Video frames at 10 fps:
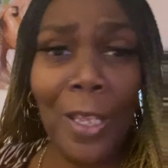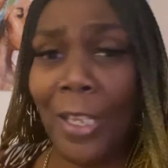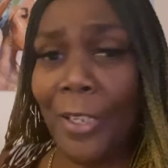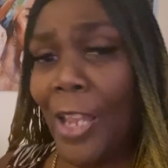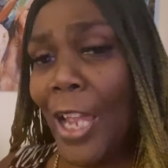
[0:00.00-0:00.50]

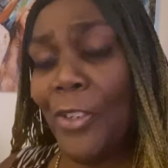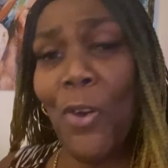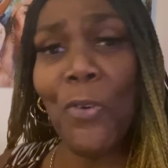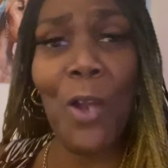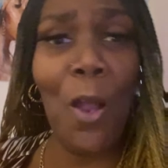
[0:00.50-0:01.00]
And now
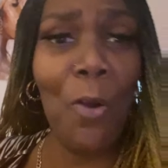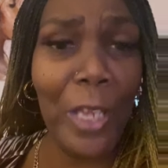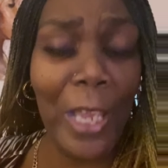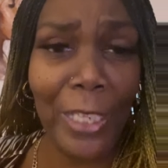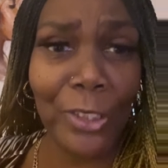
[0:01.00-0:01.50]
your
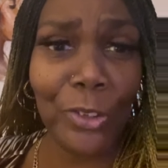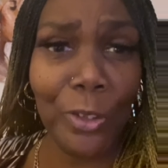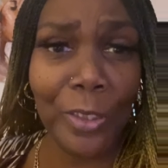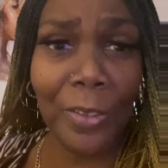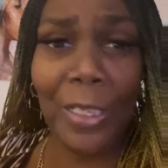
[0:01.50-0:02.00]
grown ass
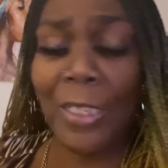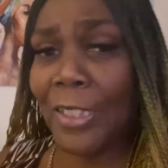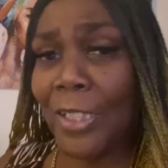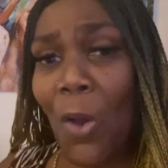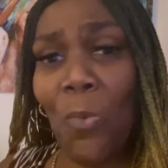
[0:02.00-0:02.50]
children
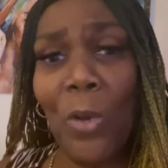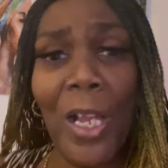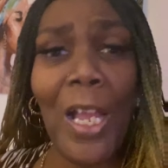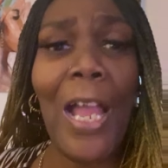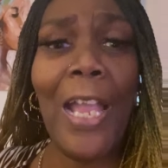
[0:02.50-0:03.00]

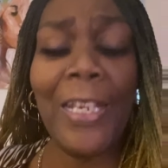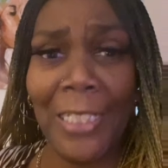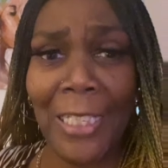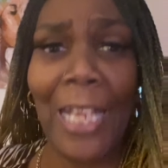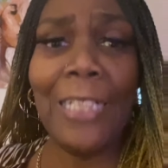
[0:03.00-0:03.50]
somewhere
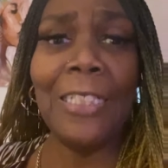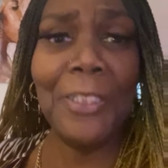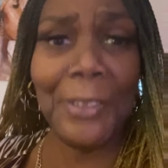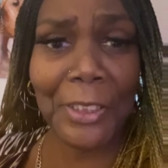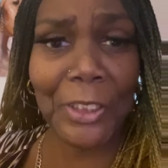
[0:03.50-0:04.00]
acting like
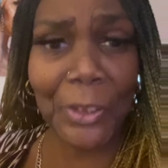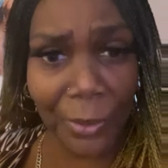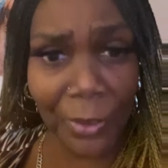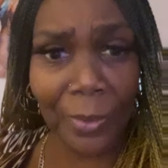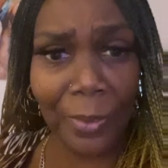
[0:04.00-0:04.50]
little children.